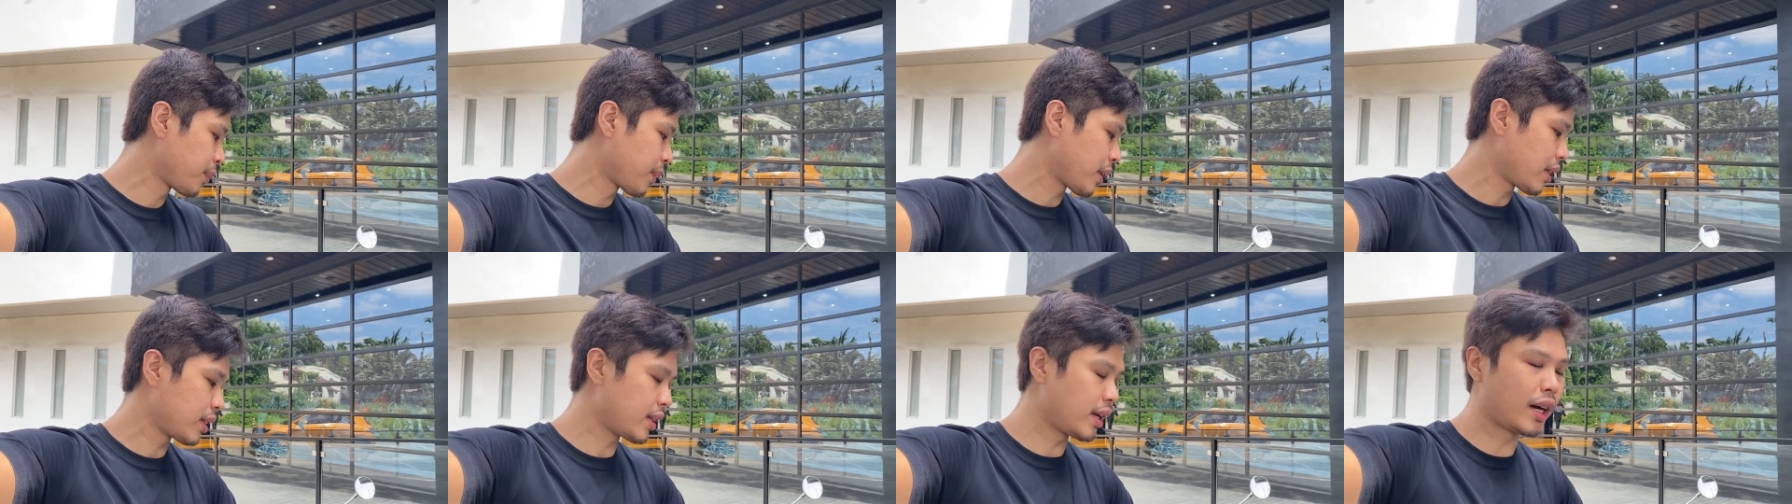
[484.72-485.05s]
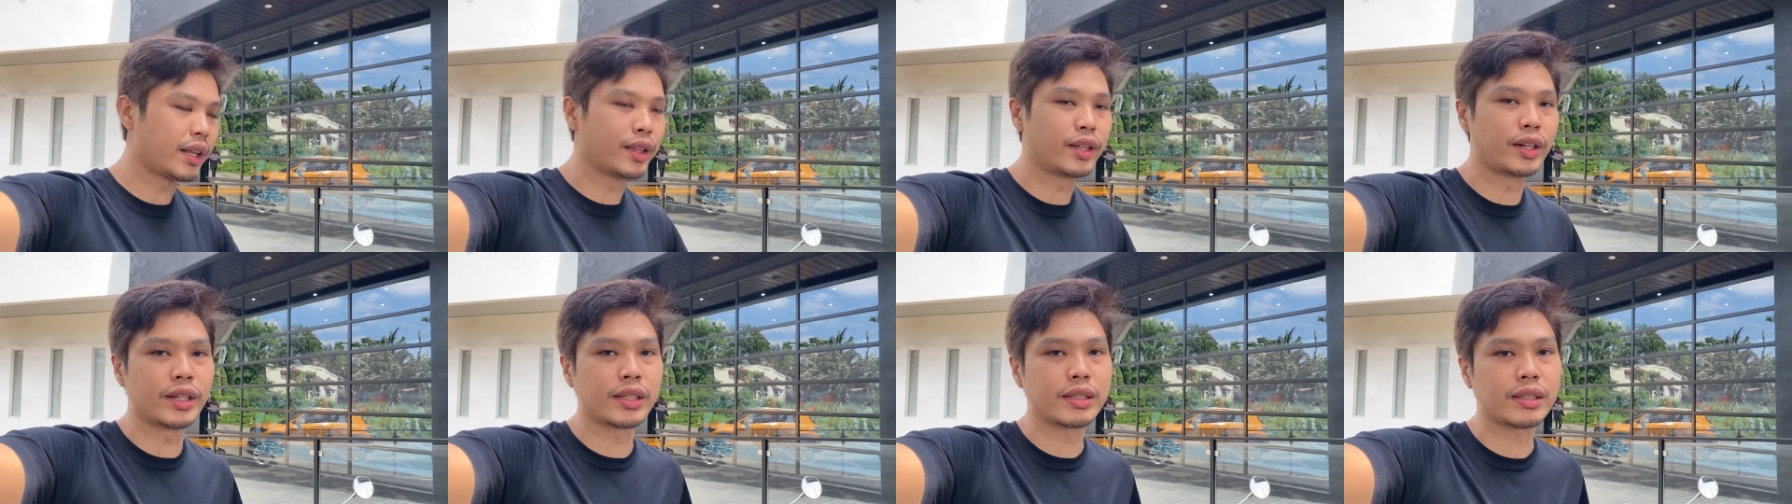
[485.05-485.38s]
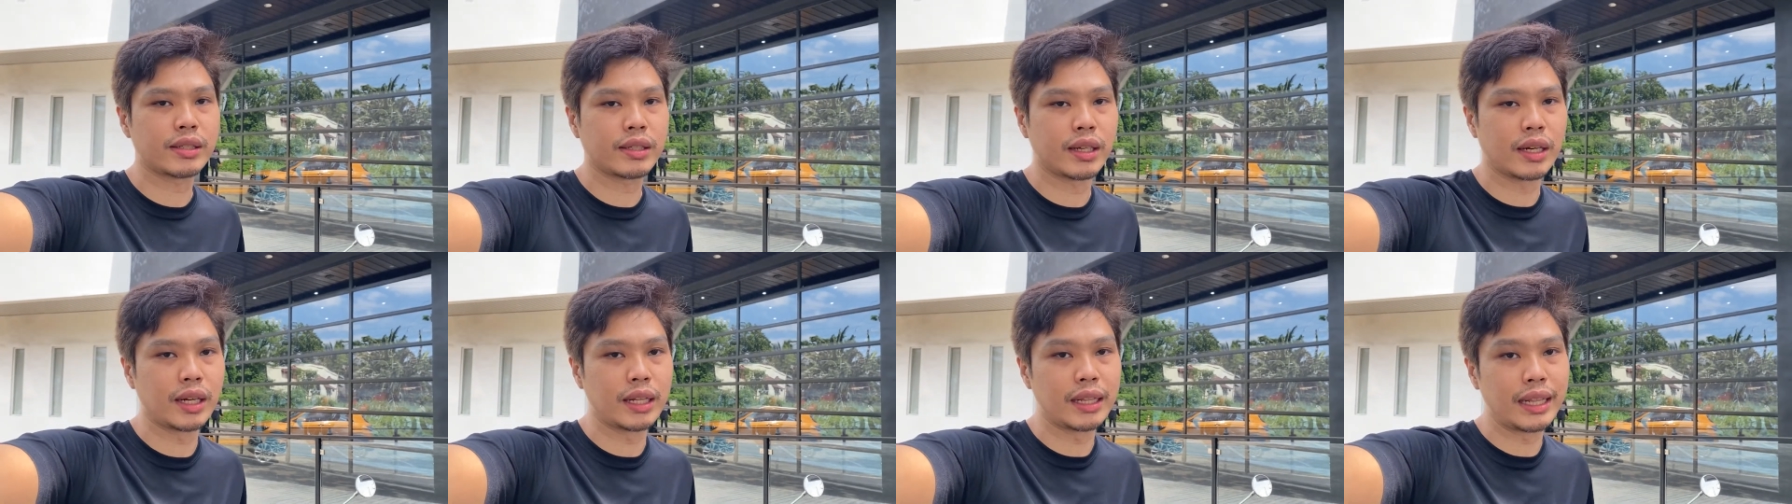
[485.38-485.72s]
the other is
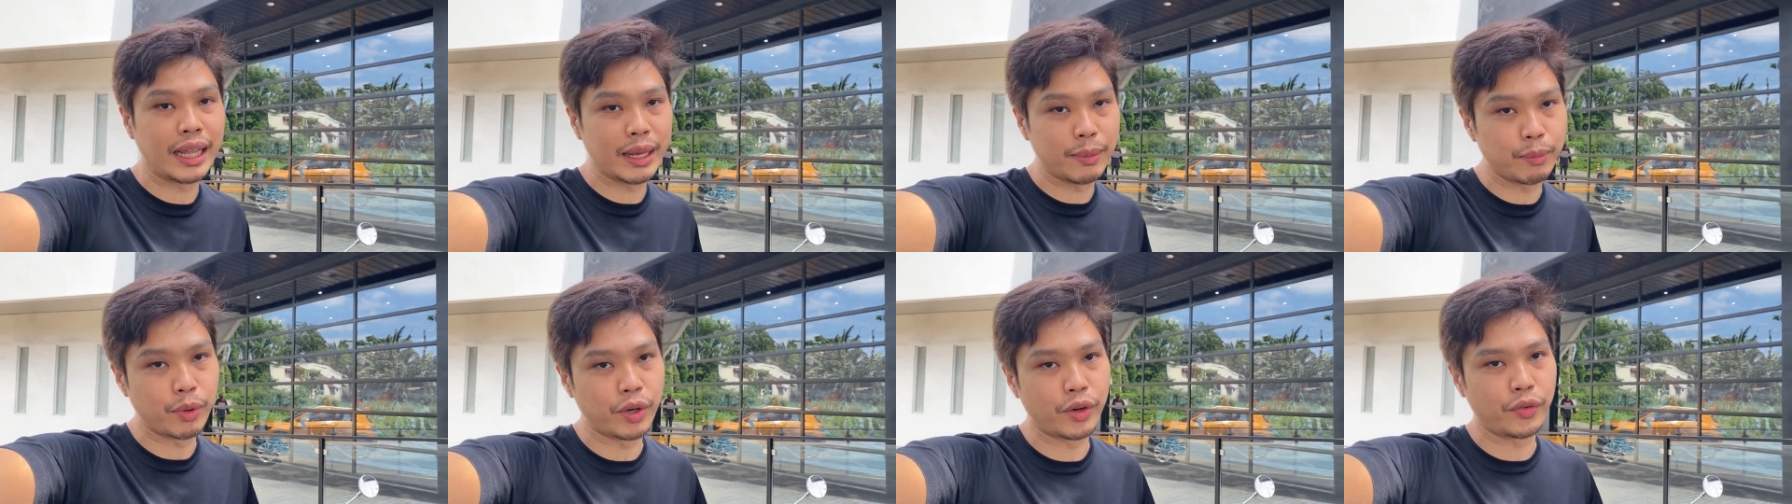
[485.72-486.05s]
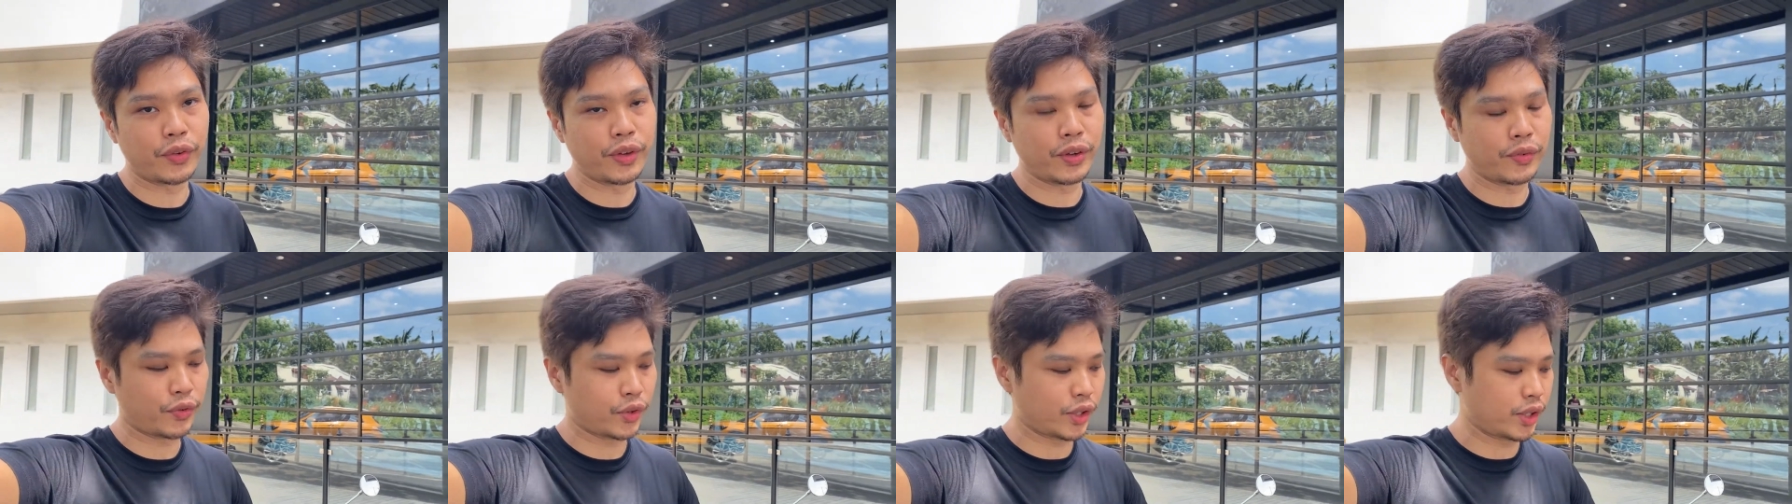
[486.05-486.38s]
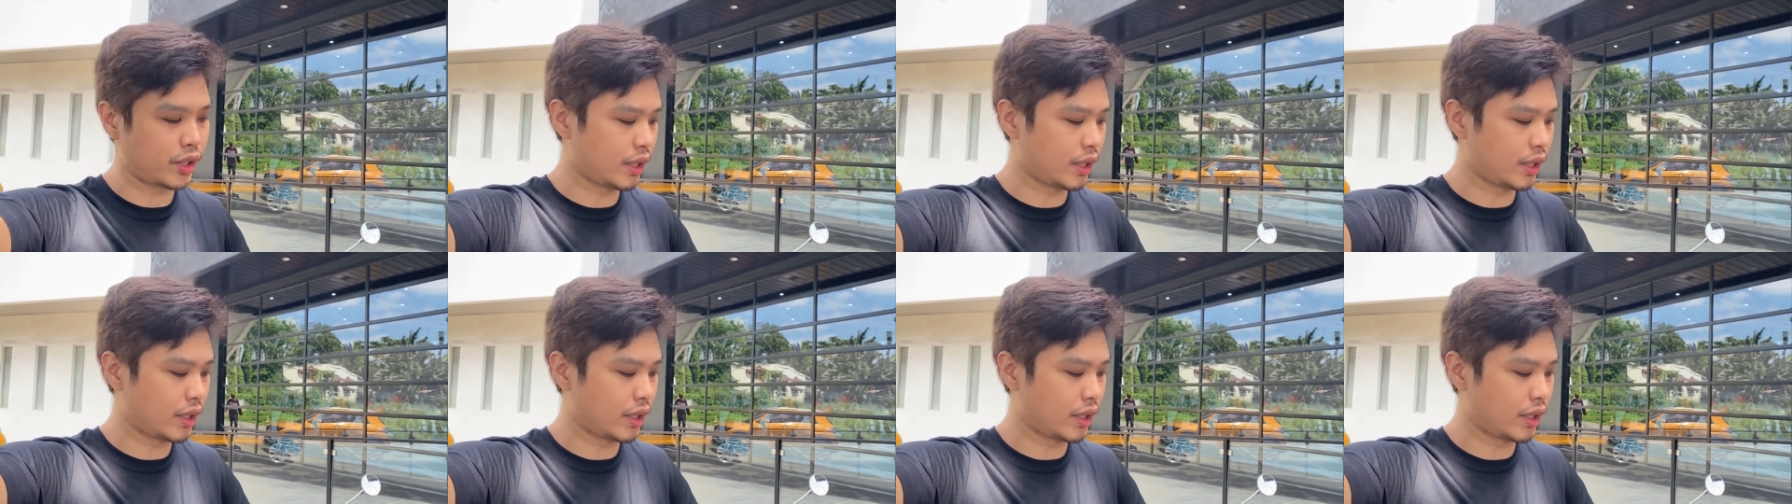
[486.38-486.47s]
labor fee for